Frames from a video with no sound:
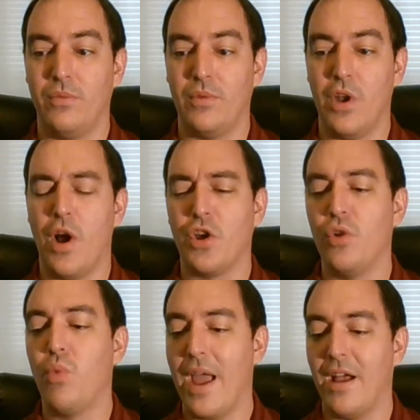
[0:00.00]

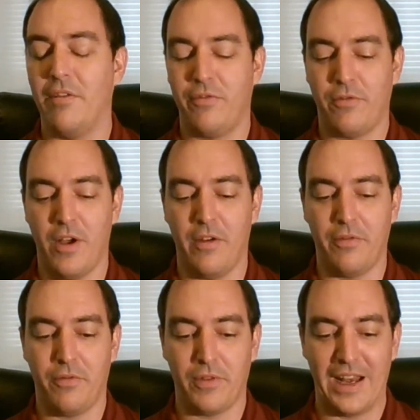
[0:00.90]
good way
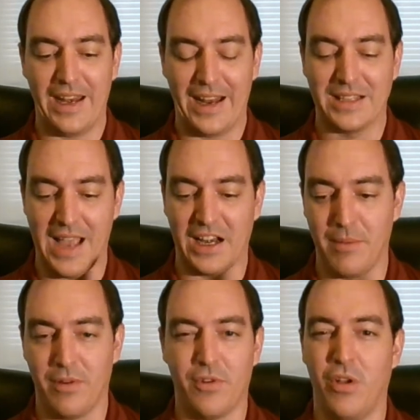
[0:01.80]
of getting an exact
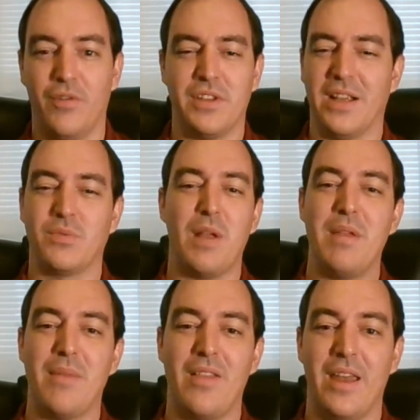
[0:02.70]
number for all those things? What I
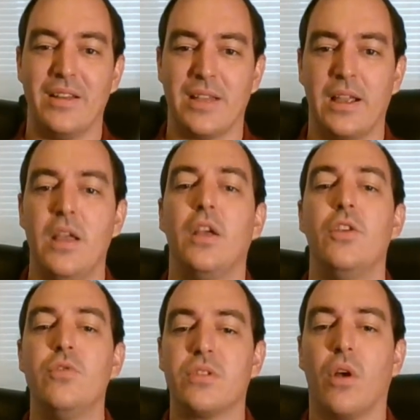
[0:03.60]
mean by that is, like,
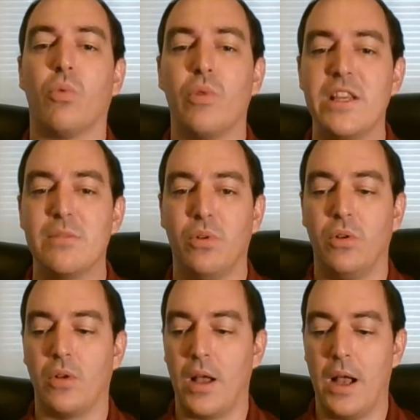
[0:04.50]
use a
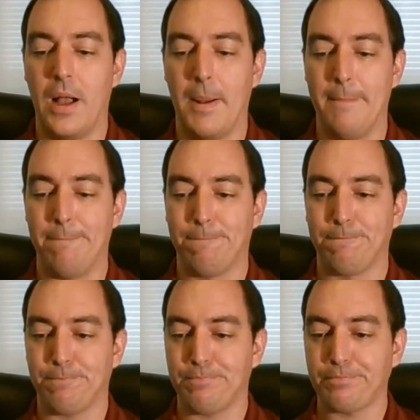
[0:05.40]
reasonable
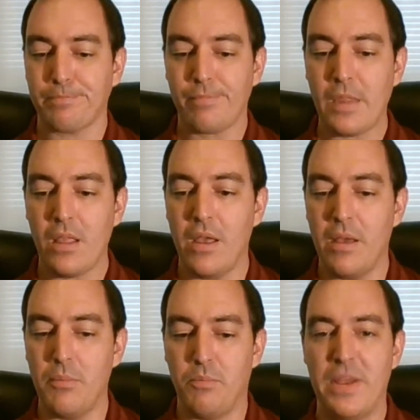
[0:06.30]

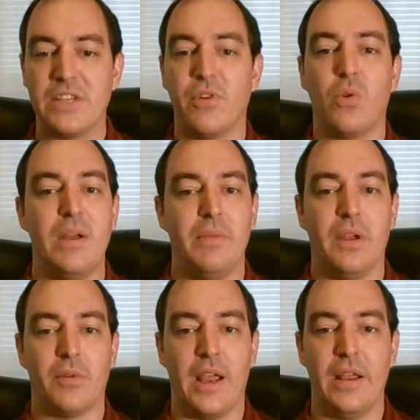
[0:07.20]
piece of
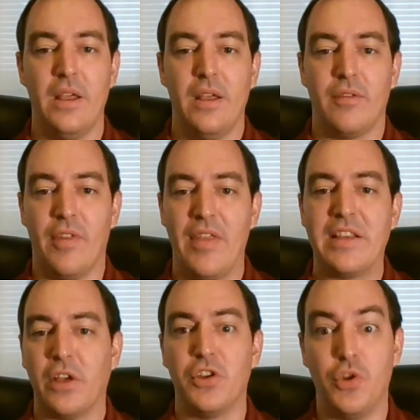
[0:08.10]
equipment, right? That
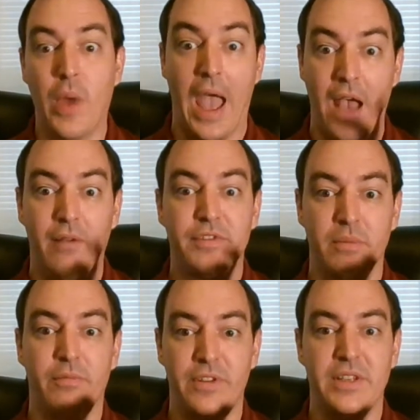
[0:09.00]
they tell you have
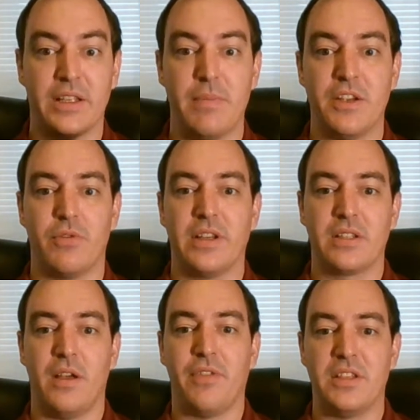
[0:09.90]
some physics measuring
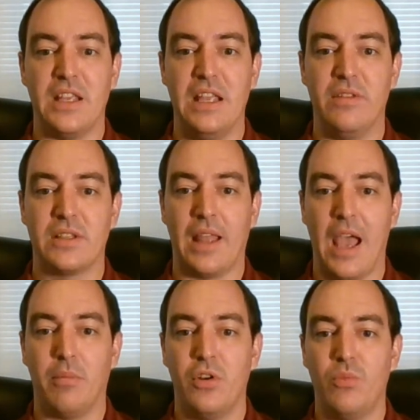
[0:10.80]
stuff that's in this
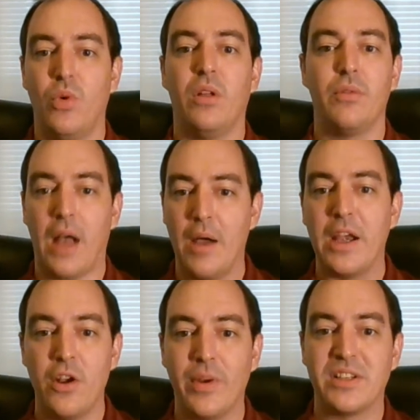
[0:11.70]
lab room. Well, I
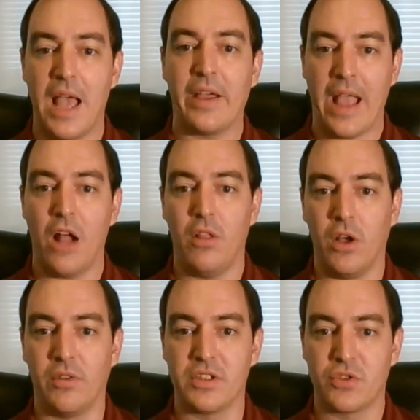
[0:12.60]
need to know exactly how
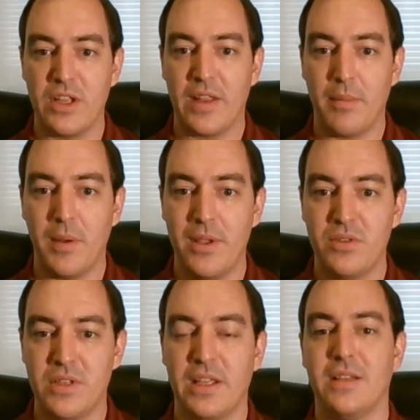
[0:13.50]
long the string that I'm going to be
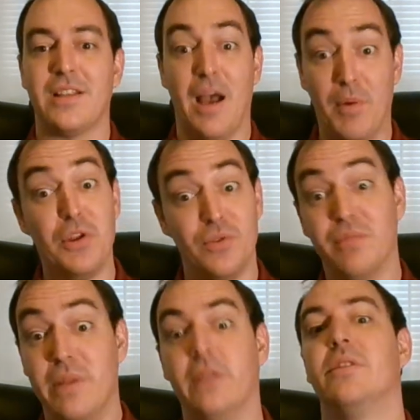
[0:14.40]
using is. I'm going to
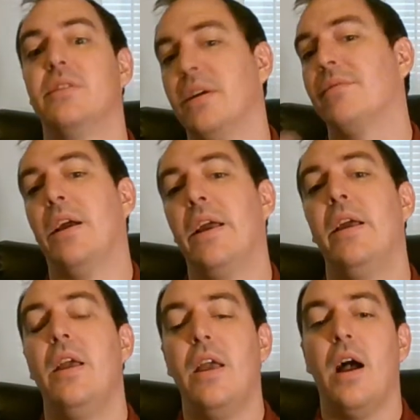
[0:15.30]
use a meter stick,
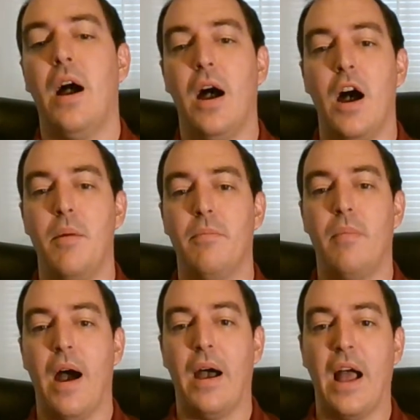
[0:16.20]
right?
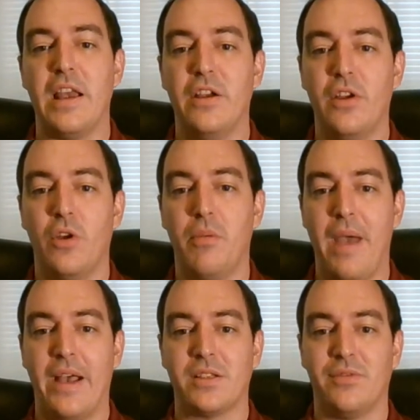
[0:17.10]
I need to know the
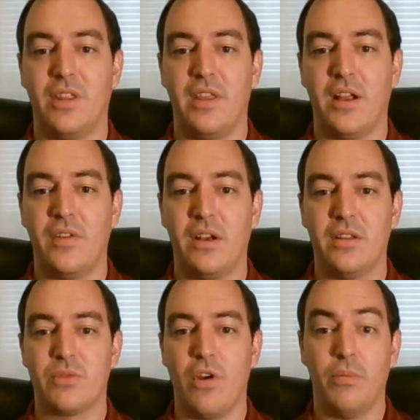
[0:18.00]
mass of the thing on the end
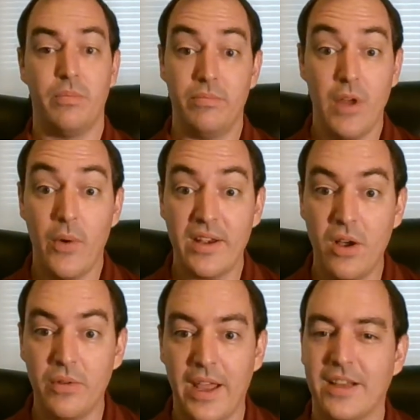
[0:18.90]
of this rope. No, I
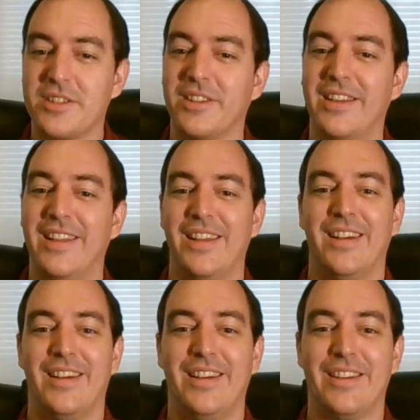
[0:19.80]
don't actually,
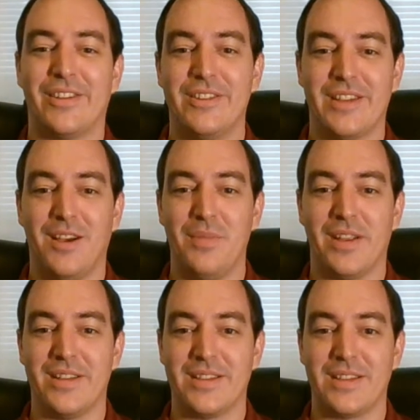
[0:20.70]
it turns out,
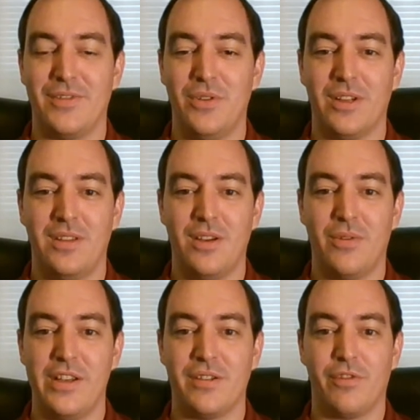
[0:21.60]
because if you look at the
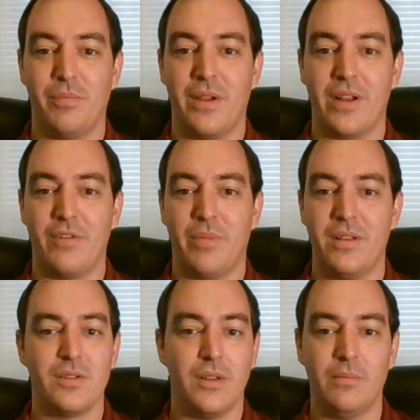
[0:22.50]
equation for period of a
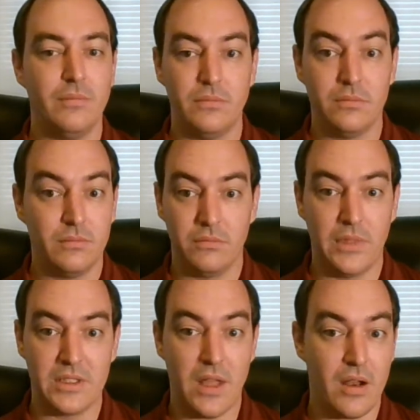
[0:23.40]
pendulum,
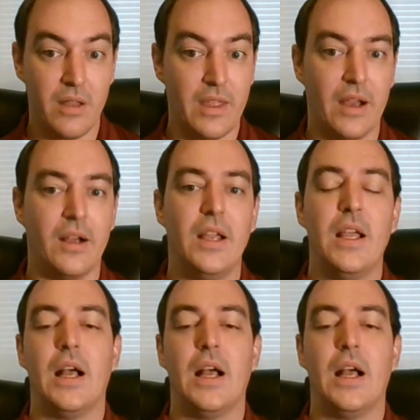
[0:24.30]
it's not on there.